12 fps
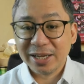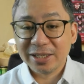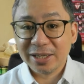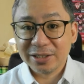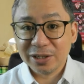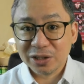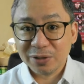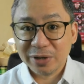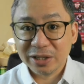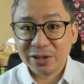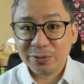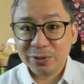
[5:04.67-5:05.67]
and
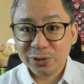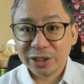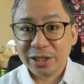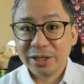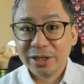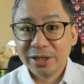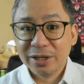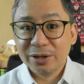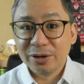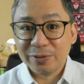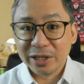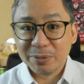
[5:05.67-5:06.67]
unjustified refusal
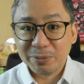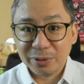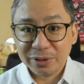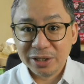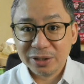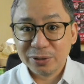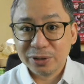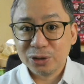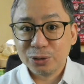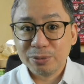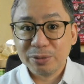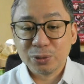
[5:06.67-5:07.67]
of an employee to
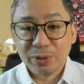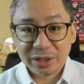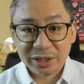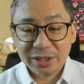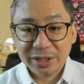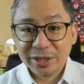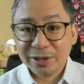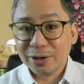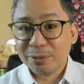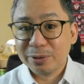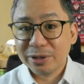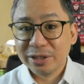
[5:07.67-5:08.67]
resume his work,
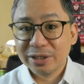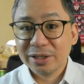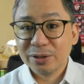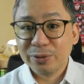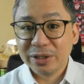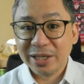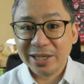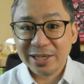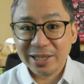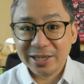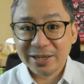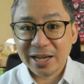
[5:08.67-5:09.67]
coupled with a
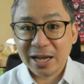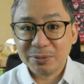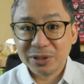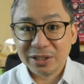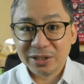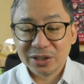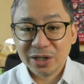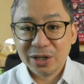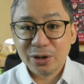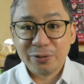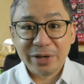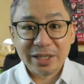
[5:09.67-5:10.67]
clear absence
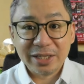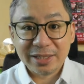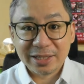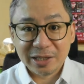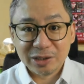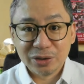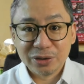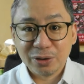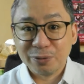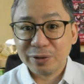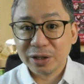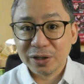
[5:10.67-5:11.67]
of any intention
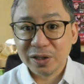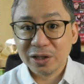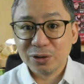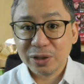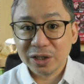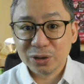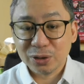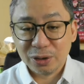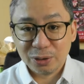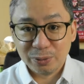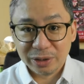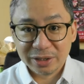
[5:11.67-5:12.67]
of returning to his or
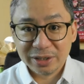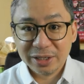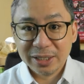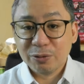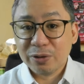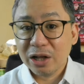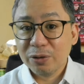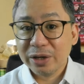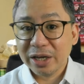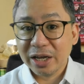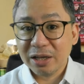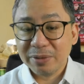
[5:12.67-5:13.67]
her work. The
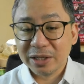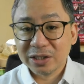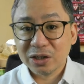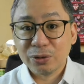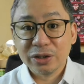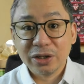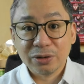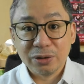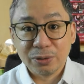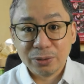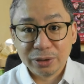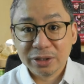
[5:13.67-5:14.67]
following elements, according to
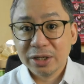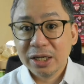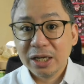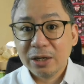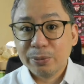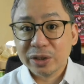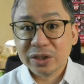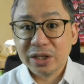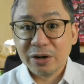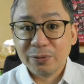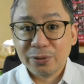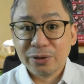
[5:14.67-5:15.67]
the court, must
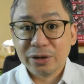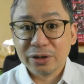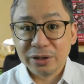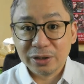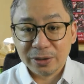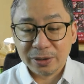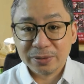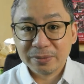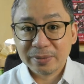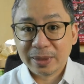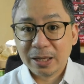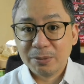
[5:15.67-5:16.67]
therefore concur.
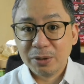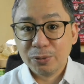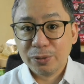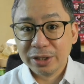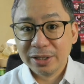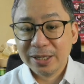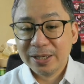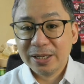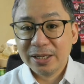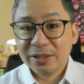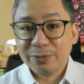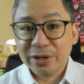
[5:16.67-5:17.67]
Number one,
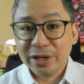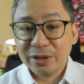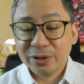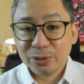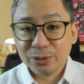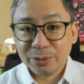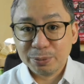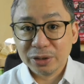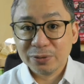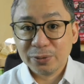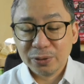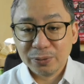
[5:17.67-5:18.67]
the failure to
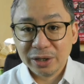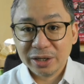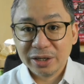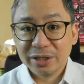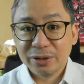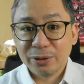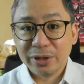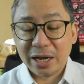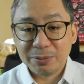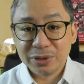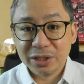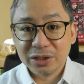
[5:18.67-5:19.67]
report for work or
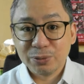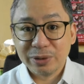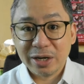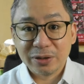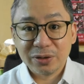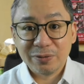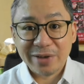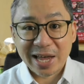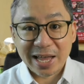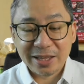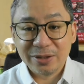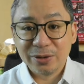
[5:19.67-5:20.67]
absence without
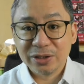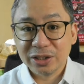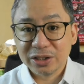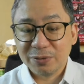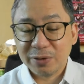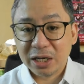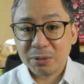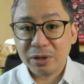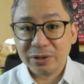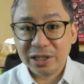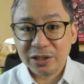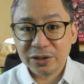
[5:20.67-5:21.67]
valid or
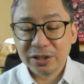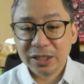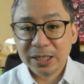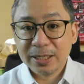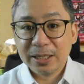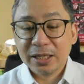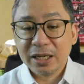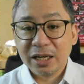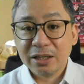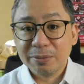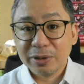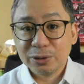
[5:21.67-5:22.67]
justifiable reason.
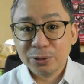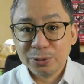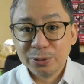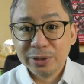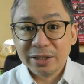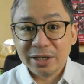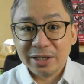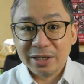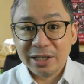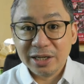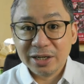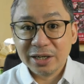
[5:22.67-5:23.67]
And number two, the
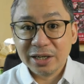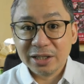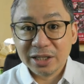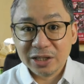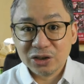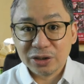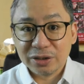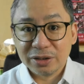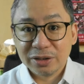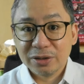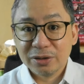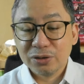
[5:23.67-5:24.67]
clear
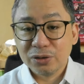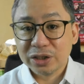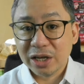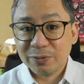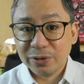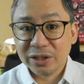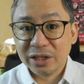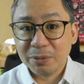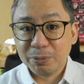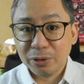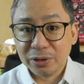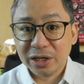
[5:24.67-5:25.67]
intention to sever the
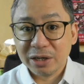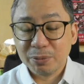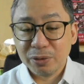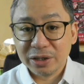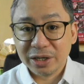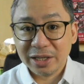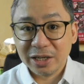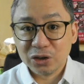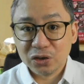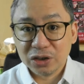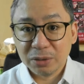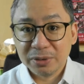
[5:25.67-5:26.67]
employer-employee
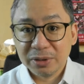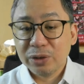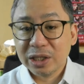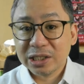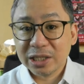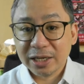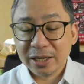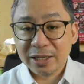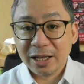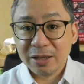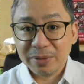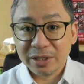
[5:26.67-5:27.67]
relationship, with the
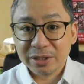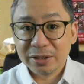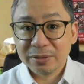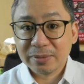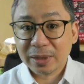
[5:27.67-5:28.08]
second element